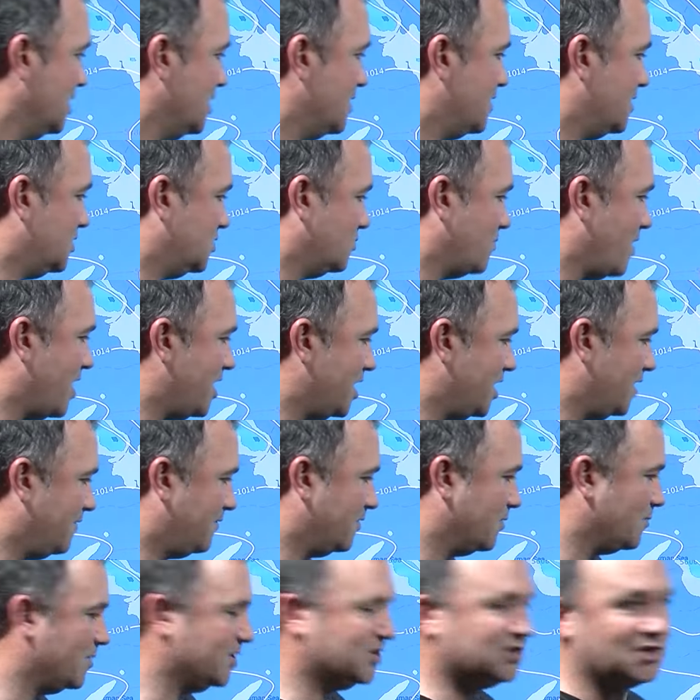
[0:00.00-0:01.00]
This rain here
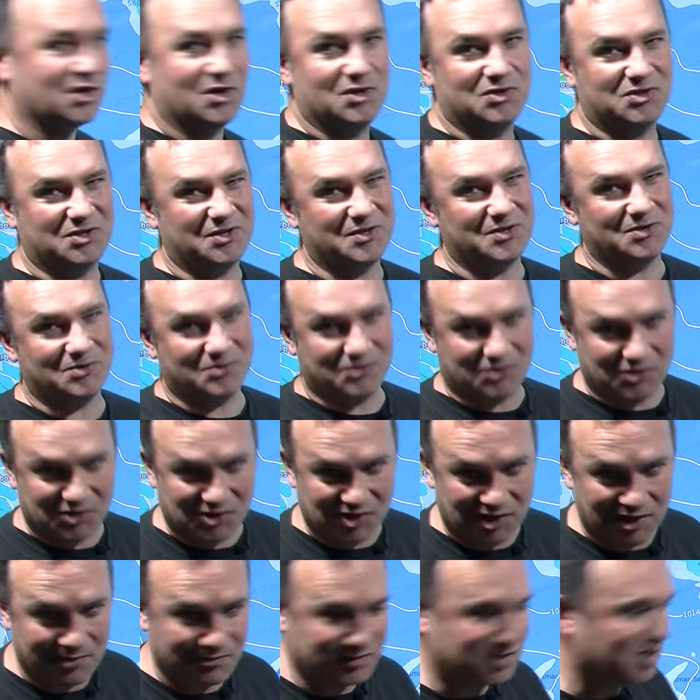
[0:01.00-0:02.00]
for the west coast, there is a
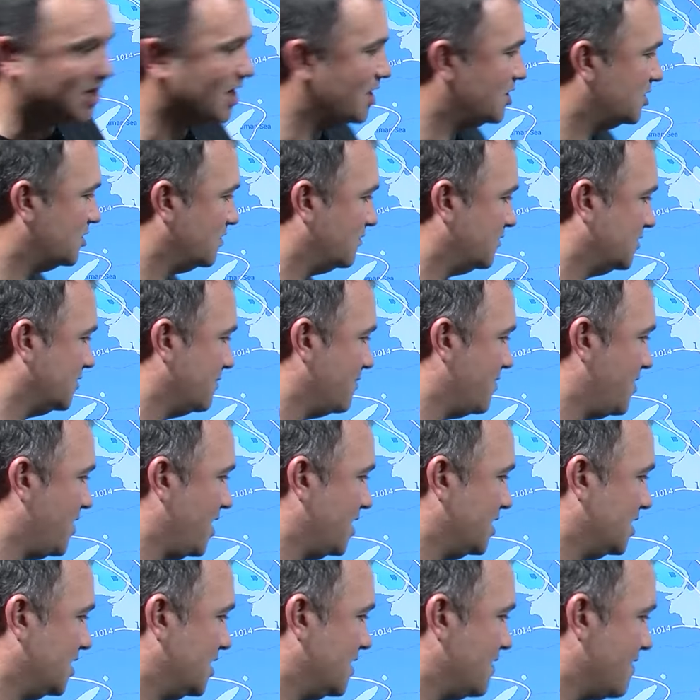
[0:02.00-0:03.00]
slim chance of some
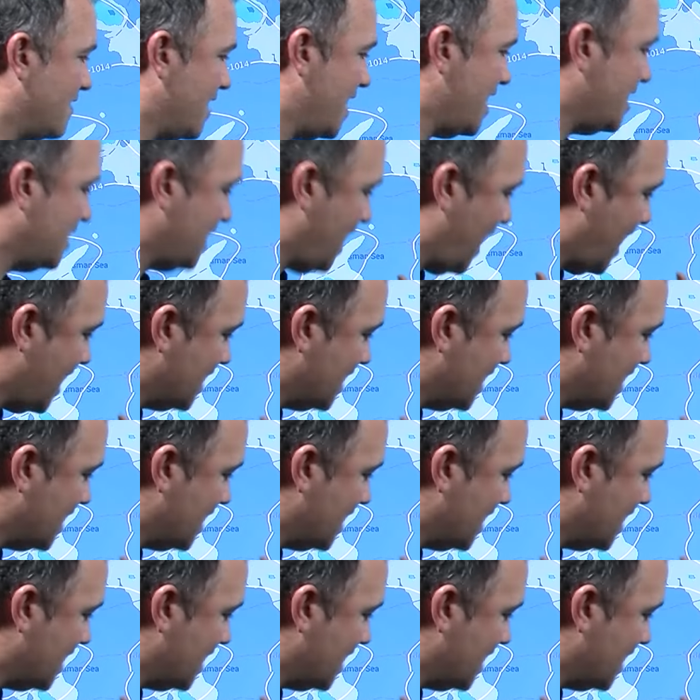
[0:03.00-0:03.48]
thunder in that.